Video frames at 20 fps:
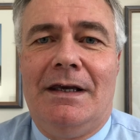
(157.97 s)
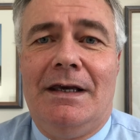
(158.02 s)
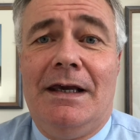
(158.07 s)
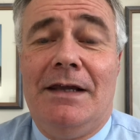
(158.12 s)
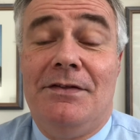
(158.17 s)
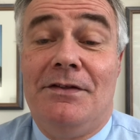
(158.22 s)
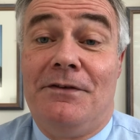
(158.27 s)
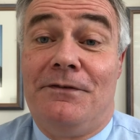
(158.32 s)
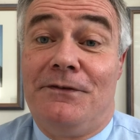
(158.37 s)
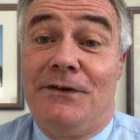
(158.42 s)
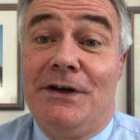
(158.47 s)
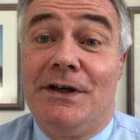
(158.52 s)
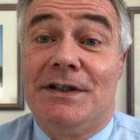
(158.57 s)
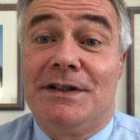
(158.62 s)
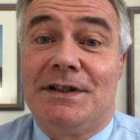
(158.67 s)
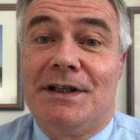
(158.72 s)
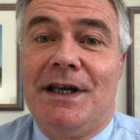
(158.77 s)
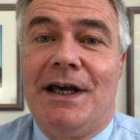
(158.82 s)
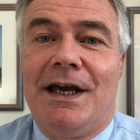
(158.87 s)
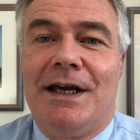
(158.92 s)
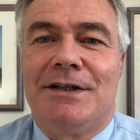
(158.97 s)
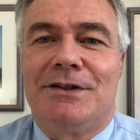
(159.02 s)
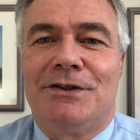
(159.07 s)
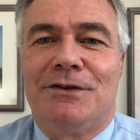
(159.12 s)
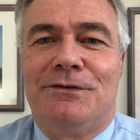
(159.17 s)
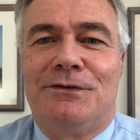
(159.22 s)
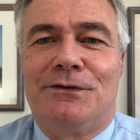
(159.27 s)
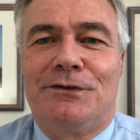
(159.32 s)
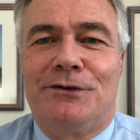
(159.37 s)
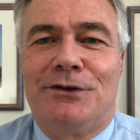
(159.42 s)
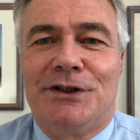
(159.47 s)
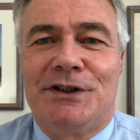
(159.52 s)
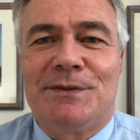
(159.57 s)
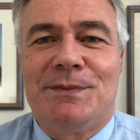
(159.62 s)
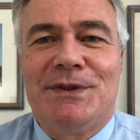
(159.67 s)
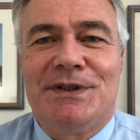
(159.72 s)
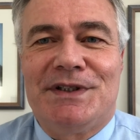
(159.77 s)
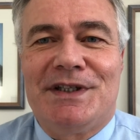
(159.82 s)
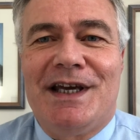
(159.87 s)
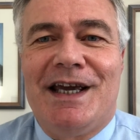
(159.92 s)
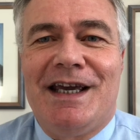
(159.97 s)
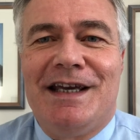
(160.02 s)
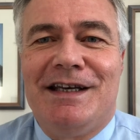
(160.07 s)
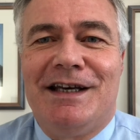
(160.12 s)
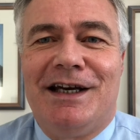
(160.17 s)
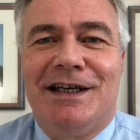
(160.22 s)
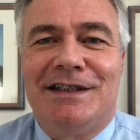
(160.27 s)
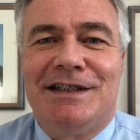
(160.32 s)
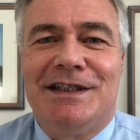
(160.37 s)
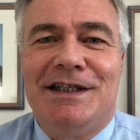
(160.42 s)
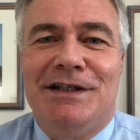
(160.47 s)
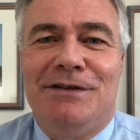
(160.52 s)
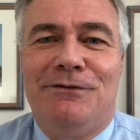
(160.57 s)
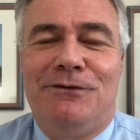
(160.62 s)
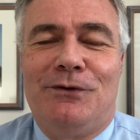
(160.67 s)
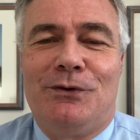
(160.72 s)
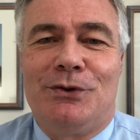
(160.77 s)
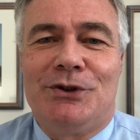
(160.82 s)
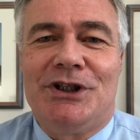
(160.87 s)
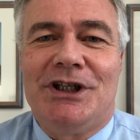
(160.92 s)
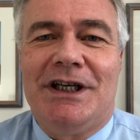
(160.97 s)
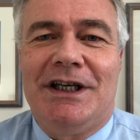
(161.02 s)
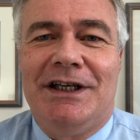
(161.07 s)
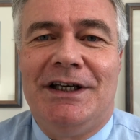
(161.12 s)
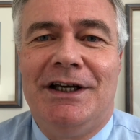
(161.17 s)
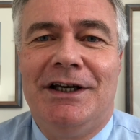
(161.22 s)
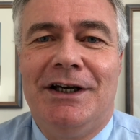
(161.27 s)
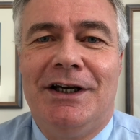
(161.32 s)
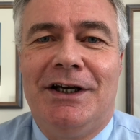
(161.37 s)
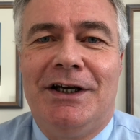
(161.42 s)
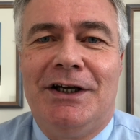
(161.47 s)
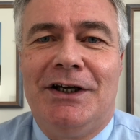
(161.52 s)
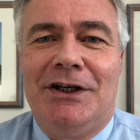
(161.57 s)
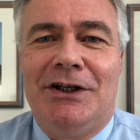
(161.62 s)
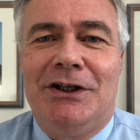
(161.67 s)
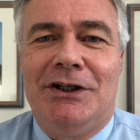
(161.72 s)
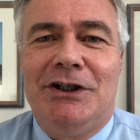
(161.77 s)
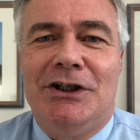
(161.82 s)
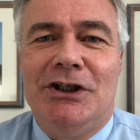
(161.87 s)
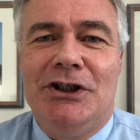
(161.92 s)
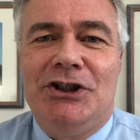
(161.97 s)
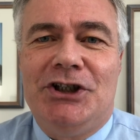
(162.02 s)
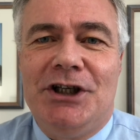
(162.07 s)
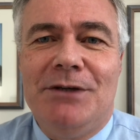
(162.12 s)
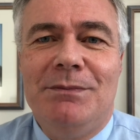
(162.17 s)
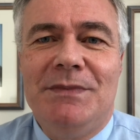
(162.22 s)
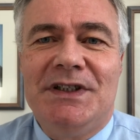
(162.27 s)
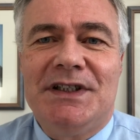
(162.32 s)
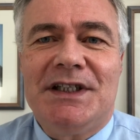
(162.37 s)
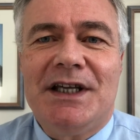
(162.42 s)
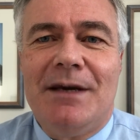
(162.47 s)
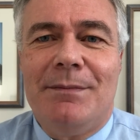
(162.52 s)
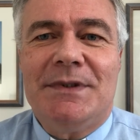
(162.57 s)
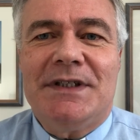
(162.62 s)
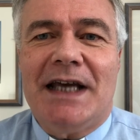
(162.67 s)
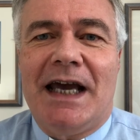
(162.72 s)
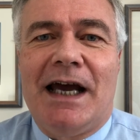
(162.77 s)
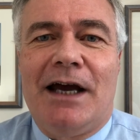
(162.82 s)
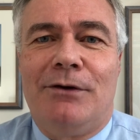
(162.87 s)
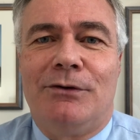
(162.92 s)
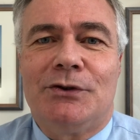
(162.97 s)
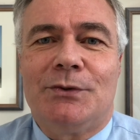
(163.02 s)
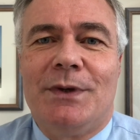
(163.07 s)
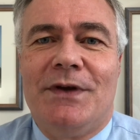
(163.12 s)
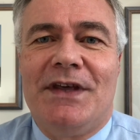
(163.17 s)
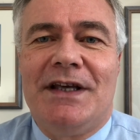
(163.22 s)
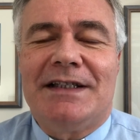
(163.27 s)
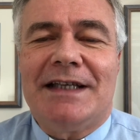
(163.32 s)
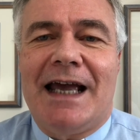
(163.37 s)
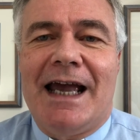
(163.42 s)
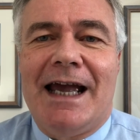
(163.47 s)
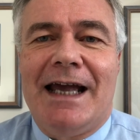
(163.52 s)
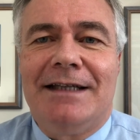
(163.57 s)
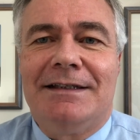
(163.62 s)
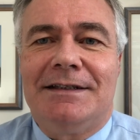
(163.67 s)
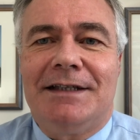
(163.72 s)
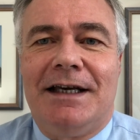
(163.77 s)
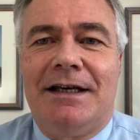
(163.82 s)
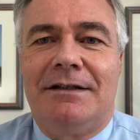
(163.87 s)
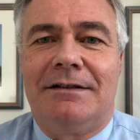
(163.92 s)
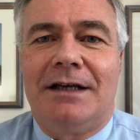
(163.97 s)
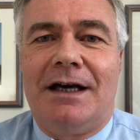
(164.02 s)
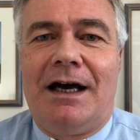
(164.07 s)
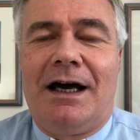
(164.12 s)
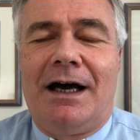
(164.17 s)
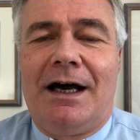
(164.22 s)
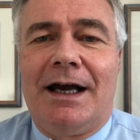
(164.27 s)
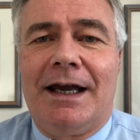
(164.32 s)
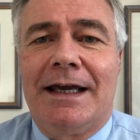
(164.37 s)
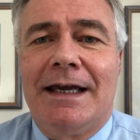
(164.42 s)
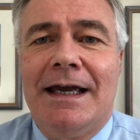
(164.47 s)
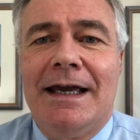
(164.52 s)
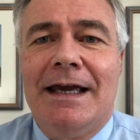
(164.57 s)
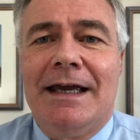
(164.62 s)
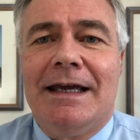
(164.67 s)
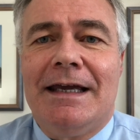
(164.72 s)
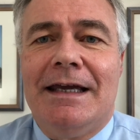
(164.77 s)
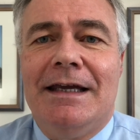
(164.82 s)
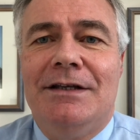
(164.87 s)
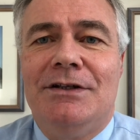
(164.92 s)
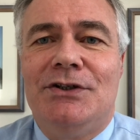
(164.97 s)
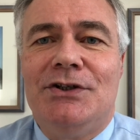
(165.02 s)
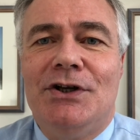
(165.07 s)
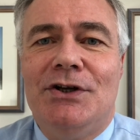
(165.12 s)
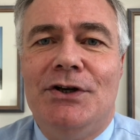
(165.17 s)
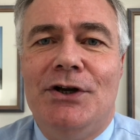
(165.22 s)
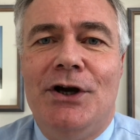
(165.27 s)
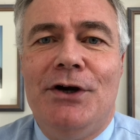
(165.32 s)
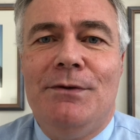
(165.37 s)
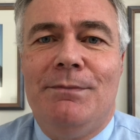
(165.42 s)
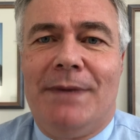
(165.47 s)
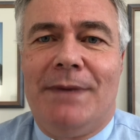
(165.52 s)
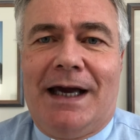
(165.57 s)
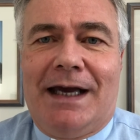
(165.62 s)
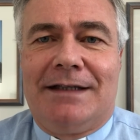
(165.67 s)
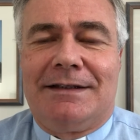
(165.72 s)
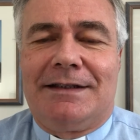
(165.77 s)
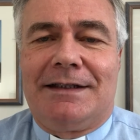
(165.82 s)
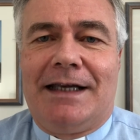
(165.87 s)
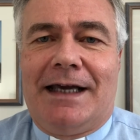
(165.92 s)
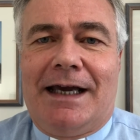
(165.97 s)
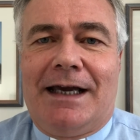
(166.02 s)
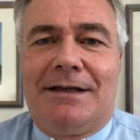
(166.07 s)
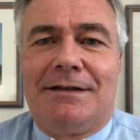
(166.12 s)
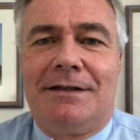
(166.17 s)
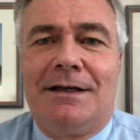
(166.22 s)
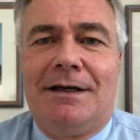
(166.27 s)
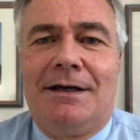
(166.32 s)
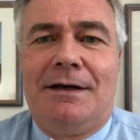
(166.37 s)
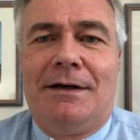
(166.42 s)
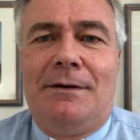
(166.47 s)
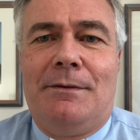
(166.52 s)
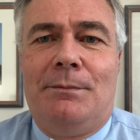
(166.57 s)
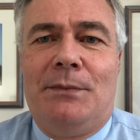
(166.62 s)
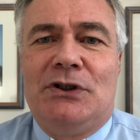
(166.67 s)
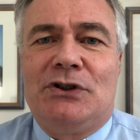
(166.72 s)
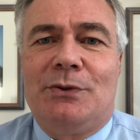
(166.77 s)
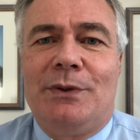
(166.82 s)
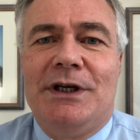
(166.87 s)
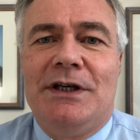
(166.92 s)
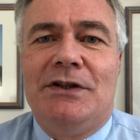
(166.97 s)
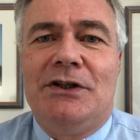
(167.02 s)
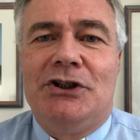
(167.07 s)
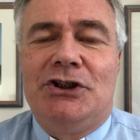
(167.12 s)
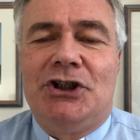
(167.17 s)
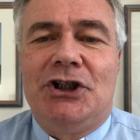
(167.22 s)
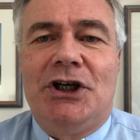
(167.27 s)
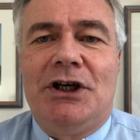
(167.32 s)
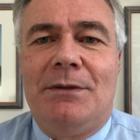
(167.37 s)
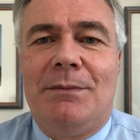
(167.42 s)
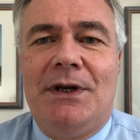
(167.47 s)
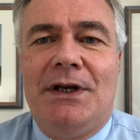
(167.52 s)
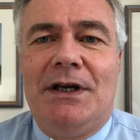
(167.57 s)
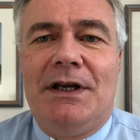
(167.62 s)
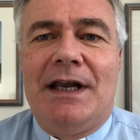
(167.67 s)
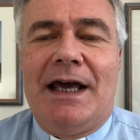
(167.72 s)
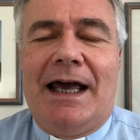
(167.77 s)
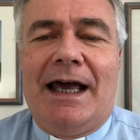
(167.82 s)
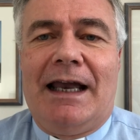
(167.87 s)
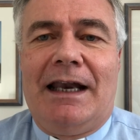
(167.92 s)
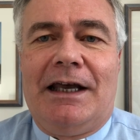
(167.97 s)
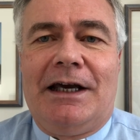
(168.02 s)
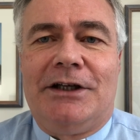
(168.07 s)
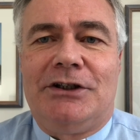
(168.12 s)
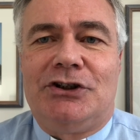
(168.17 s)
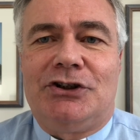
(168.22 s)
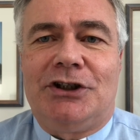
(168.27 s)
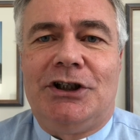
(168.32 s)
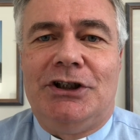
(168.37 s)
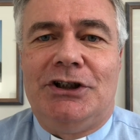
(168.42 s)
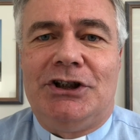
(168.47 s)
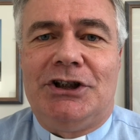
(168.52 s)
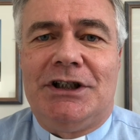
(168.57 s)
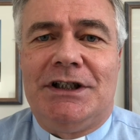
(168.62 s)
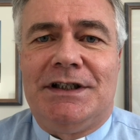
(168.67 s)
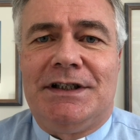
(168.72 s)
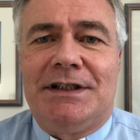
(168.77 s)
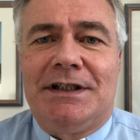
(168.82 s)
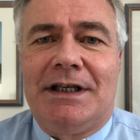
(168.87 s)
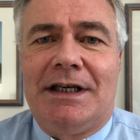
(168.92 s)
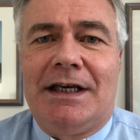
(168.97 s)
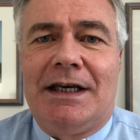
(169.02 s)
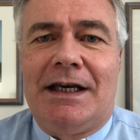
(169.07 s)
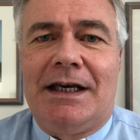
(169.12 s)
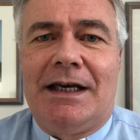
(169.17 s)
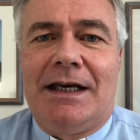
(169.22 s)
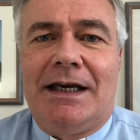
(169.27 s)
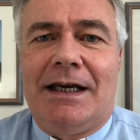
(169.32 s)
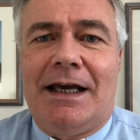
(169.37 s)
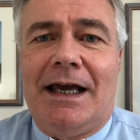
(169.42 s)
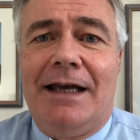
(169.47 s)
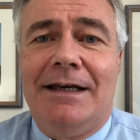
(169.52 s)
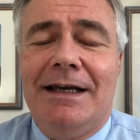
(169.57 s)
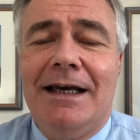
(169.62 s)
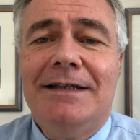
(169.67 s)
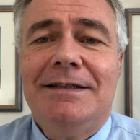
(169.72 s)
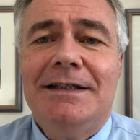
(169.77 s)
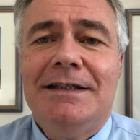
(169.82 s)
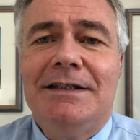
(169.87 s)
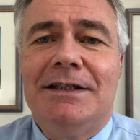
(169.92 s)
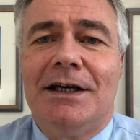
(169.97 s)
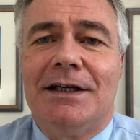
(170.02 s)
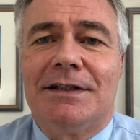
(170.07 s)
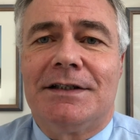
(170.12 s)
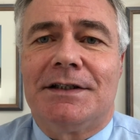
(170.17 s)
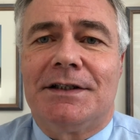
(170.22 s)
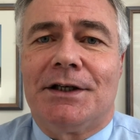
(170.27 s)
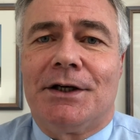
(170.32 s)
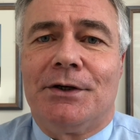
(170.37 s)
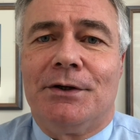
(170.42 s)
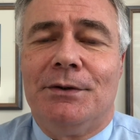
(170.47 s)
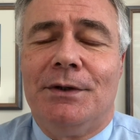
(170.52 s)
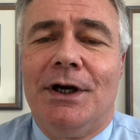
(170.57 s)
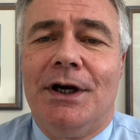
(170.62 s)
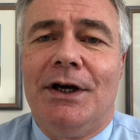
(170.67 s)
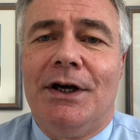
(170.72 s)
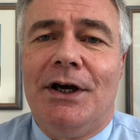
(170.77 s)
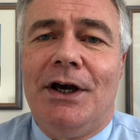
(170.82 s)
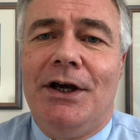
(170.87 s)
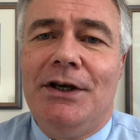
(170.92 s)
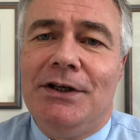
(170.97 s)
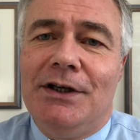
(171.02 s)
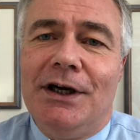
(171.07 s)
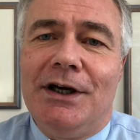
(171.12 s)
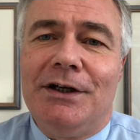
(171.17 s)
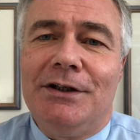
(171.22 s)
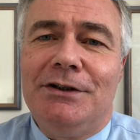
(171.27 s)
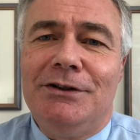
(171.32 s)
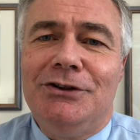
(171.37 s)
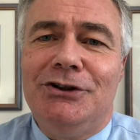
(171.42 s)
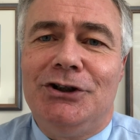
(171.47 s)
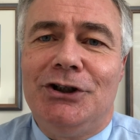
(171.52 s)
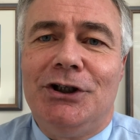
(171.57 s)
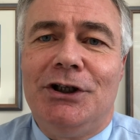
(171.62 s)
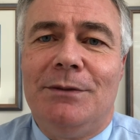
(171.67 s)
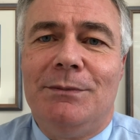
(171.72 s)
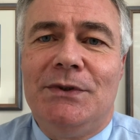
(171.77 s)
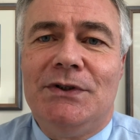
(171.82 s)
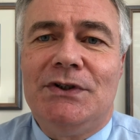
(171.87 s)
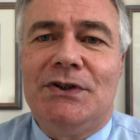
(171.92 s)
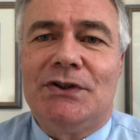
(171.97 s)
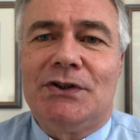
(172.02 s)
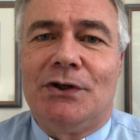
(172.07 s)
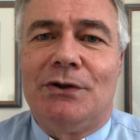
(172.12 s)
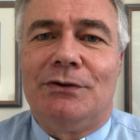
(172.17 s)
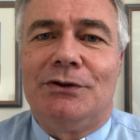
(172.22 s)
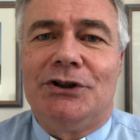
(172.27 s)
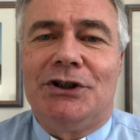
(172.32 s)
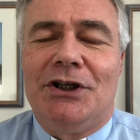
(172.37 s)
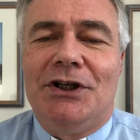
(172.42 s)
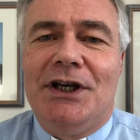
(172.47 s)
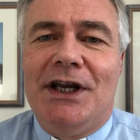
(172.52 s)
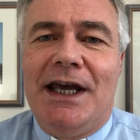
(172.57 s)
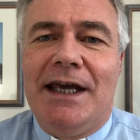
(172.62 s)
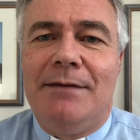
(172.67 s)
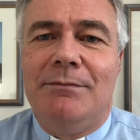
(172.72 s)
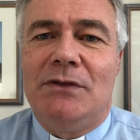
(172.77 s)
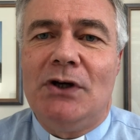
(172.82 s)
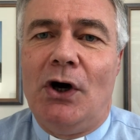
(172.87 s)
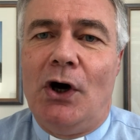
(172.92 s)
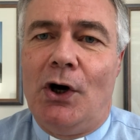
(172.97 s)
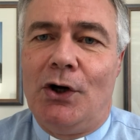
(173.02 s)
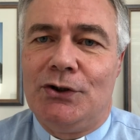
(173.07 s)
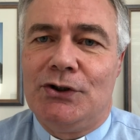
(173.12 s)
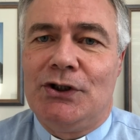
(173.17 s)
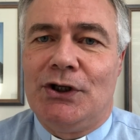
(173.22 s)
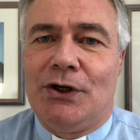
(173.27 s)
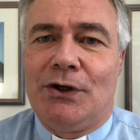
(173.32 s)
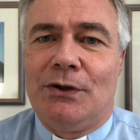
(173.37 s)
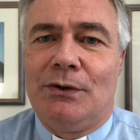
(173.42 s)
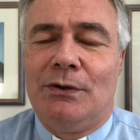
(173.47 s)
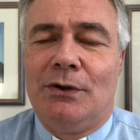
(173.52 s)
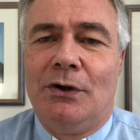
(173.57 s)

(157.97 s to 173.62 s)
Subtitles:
In the first light of Christmas Day 1914, Jim steps out with his hands held high into no man's land between the German and Allied trenches. And as he does so, a young German soldier named Otto